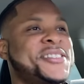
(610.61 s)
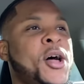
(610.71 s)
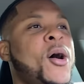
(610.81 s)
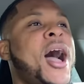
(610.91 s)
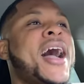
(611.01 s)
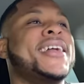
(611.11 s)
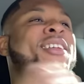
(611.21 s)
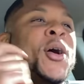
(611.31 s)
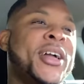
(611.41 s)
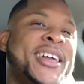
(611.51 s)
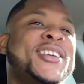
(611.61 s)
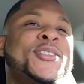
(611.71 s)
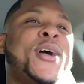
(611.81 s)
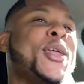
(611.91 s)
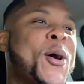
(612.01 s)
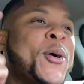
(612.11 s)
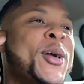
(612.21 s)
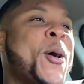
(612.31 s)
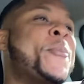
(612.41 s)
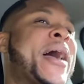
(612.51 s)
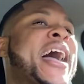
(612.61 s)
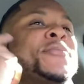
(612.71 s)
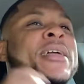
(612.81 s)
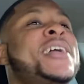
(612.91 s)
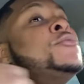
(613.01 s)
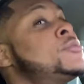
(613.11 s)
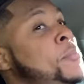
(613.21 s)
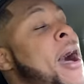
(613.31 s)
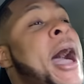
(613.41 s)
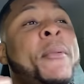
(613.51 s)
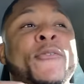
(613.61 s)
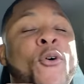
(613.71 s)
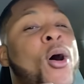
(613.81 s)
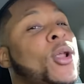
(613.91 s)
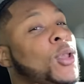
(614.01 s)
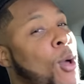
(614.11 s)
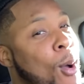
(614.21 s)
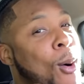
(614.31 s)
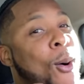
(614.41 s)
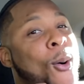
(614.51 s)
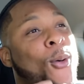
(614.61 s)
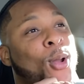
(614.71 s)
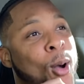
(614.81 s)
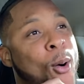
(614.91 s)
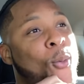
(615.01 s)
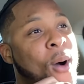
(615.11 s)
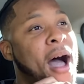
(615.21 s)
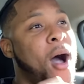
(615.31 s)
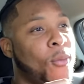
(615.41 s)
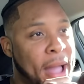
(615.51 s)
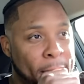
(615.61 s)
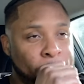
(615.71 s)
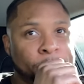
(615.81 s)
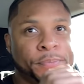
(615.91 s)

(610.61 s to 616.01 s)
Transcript: So you know, he tried to go. He go past me. He was behind me for a long, long while, right?